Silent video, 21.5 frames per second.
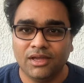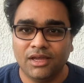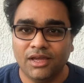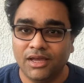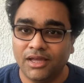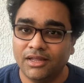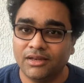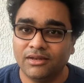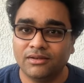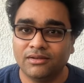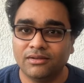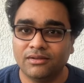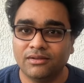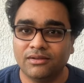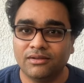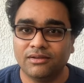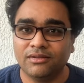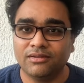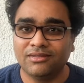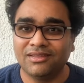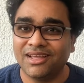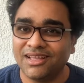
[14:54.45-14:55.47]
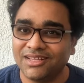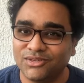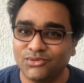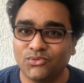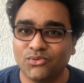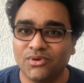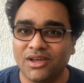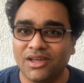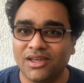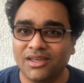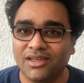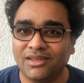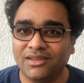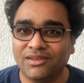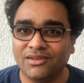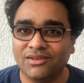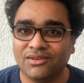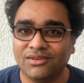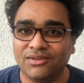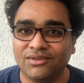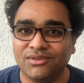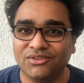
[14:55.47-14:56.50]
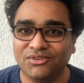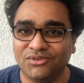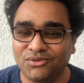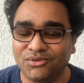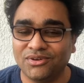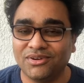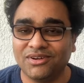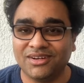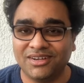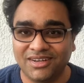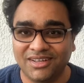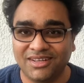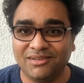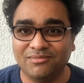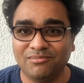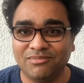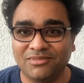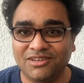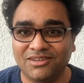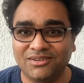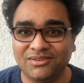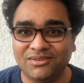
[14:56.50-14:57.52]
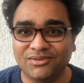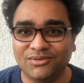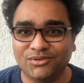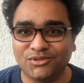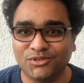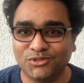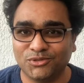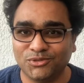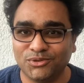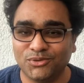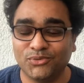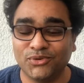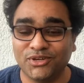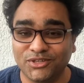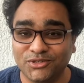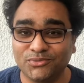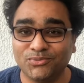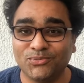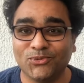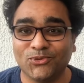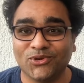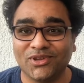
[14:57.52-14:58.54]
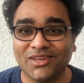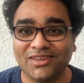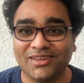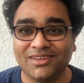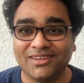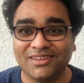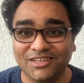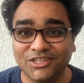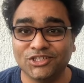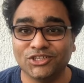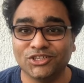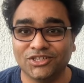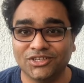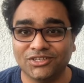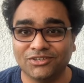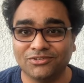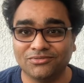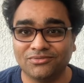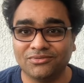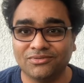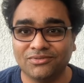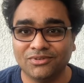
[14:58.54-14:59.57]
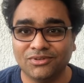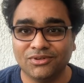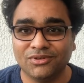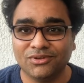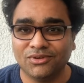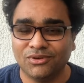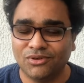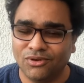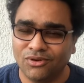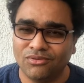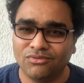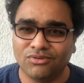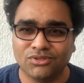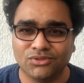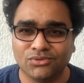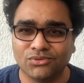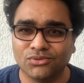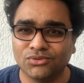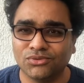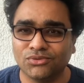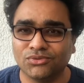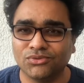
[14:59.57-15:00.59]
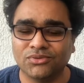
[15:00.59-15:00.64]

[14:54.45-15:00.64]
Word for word: And that's why your attempt or quit smoking initiative always goes to